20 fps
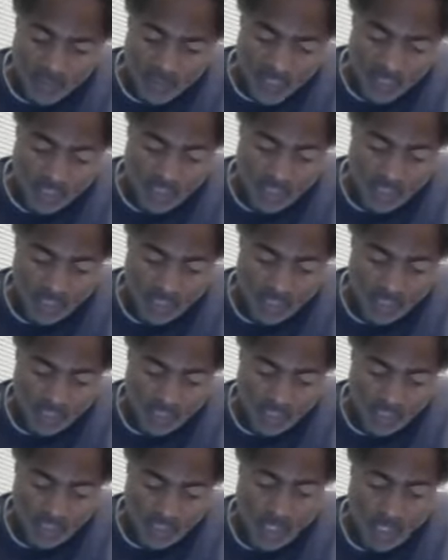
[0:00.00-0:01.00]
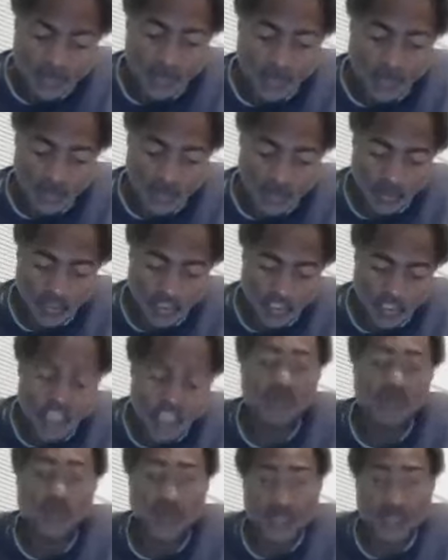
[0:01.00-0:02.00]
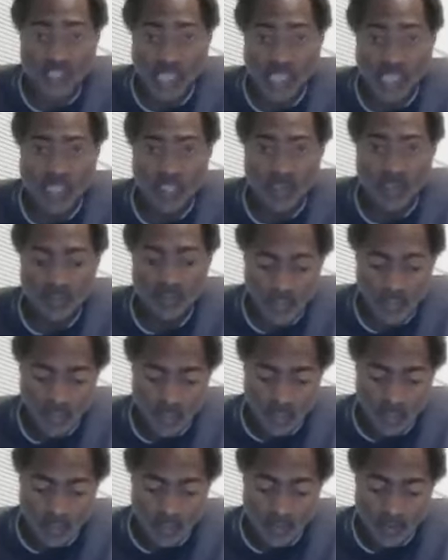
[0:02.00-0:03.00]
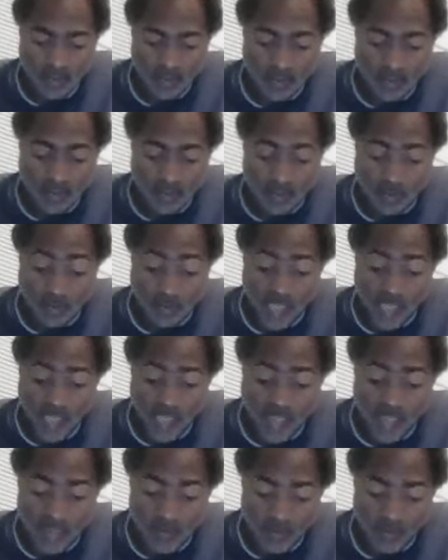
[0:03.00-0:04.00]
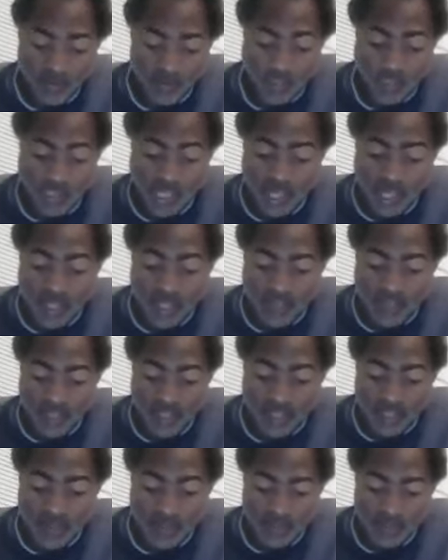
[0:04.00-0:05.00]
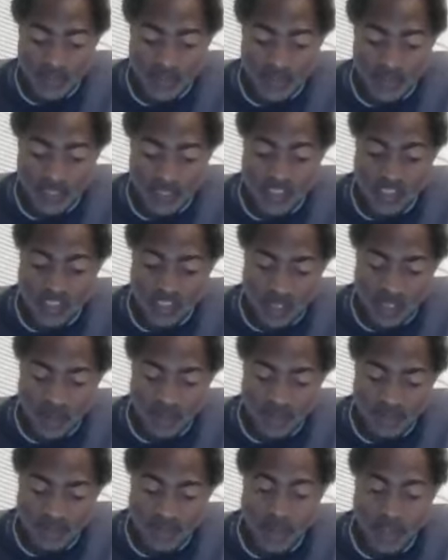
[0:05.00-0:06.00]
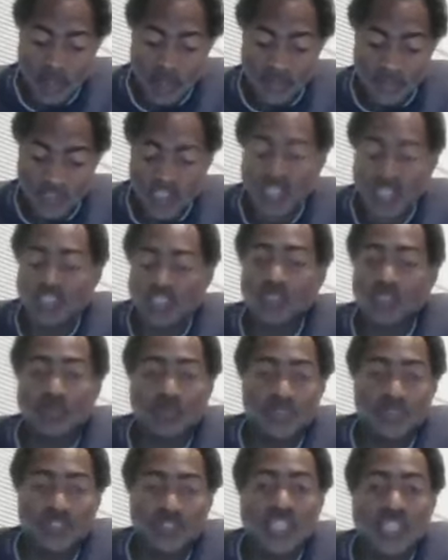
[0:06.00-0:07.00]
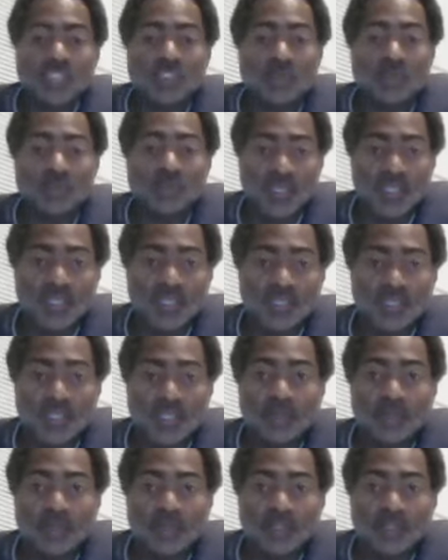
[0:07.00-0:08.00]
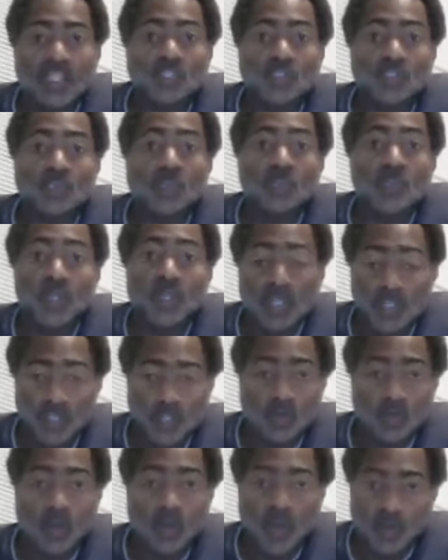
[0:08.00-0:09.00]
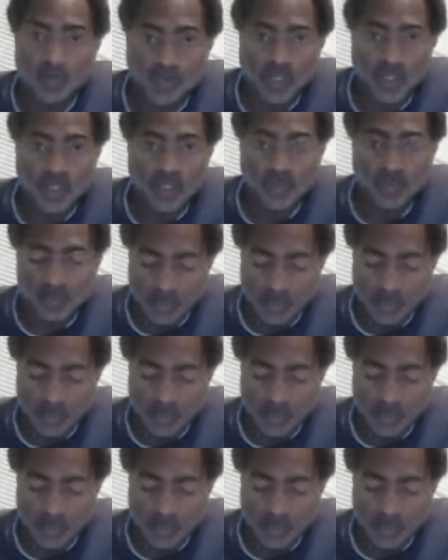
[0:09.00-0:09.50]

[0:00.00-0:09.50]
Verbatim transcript: That's Genesis chapter 36, verse 8 through 9, which God gave to Esau for a possession. Possession means something that you, you own it.